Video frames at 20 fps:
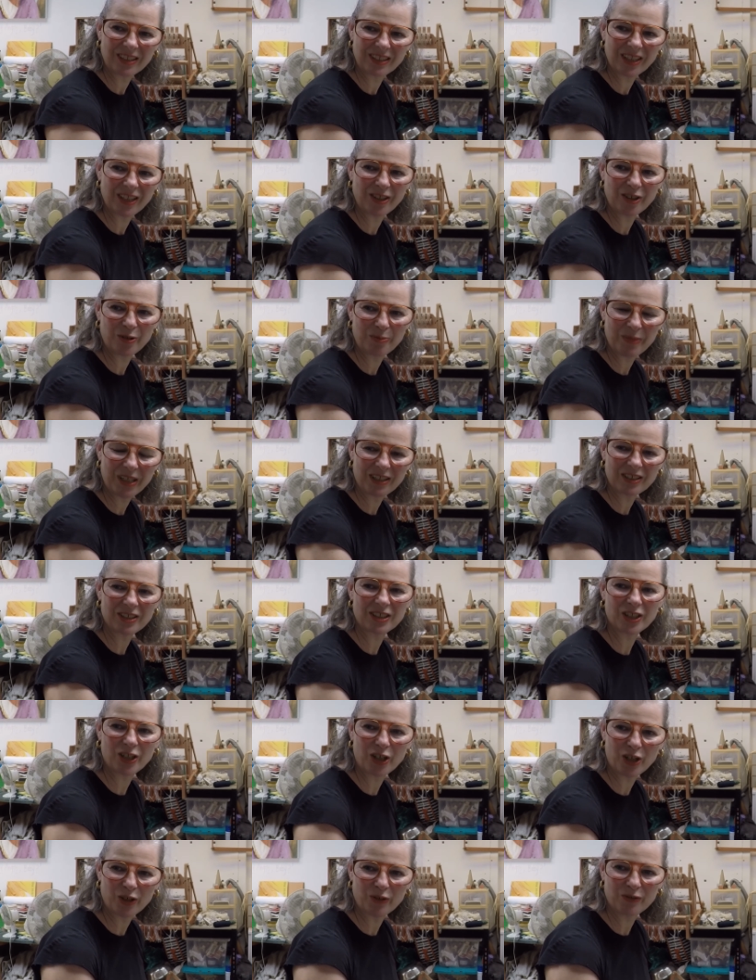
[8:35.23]
you make a
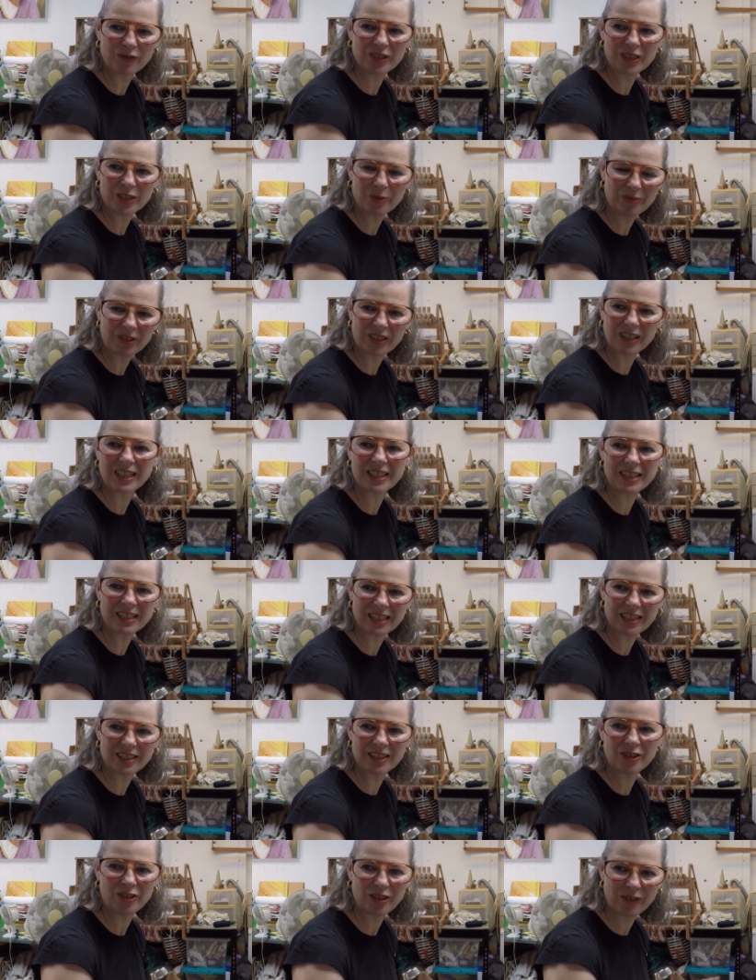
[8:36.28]
scarf and someone likes
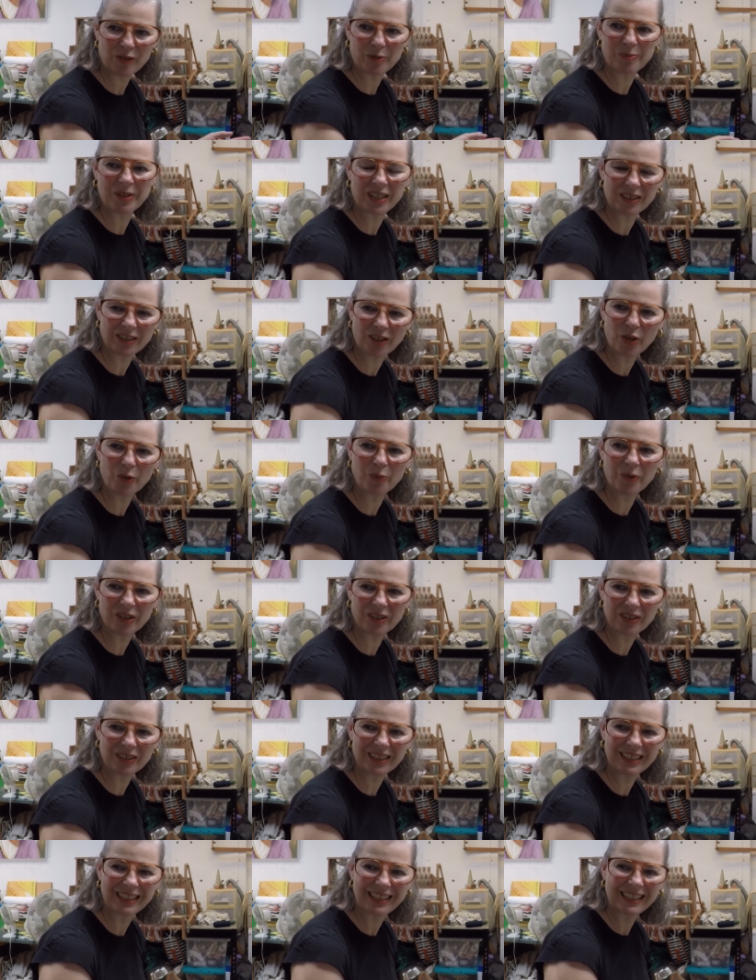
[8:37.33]
it, so you have to make another one.